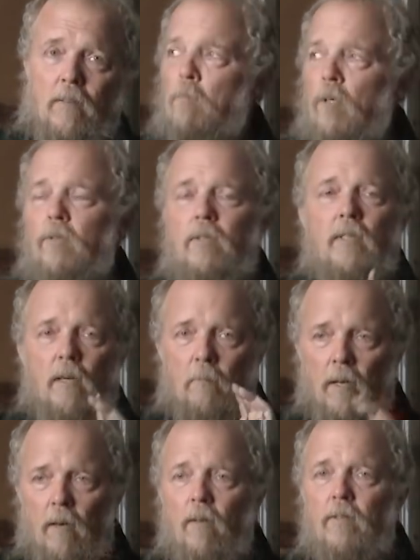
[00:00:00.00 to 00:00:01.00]
Most of the time,
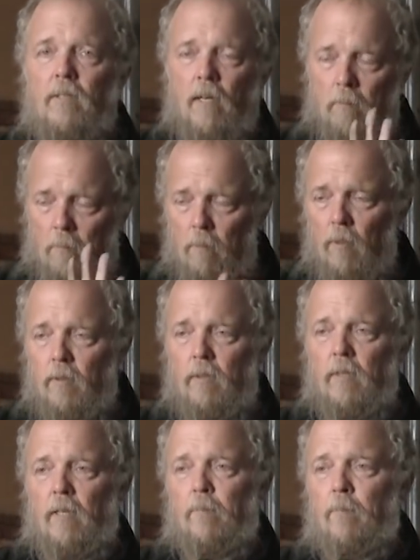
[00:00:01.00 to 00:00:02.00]
not all the time, most of
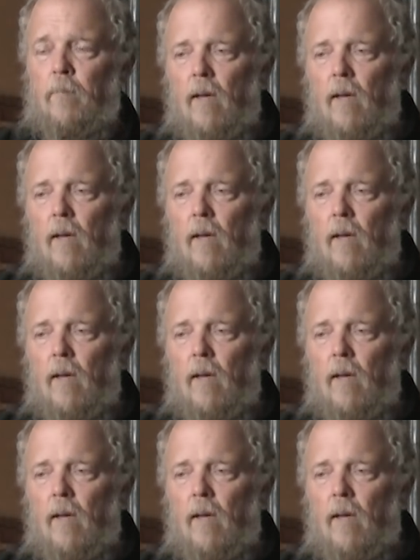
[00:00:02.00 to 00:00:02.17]
the time.